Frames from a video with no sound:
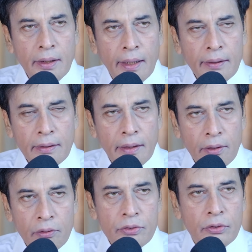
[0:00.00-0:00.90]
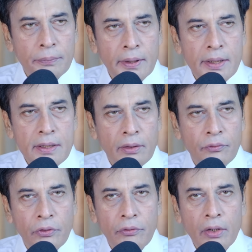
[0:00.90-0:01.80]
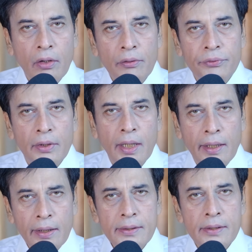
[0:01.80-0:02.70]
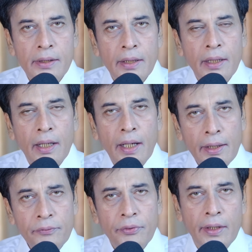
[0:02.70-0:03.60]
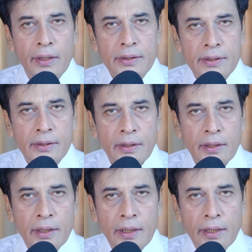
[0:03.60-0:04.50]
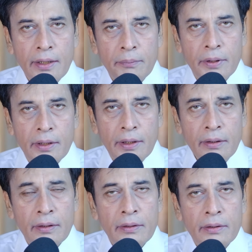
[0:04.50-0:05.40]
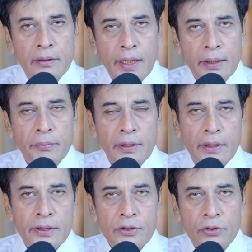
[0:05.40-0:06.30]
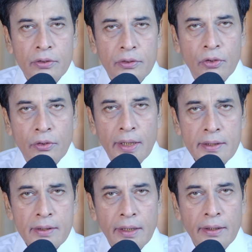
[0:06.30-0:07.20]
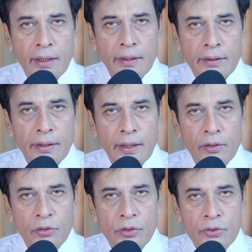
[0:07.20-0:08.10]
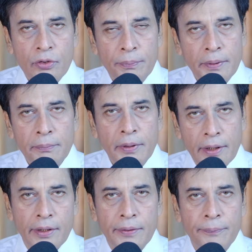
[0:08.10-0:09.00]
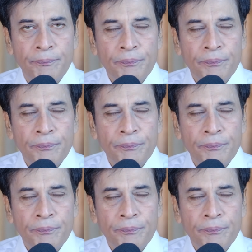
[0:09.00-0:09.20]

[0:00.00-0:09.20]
Indirect laryngoscopy is the viewing of larynx and pharynx in a mirror. That mirror is known as indirect laryngoscopy mirror.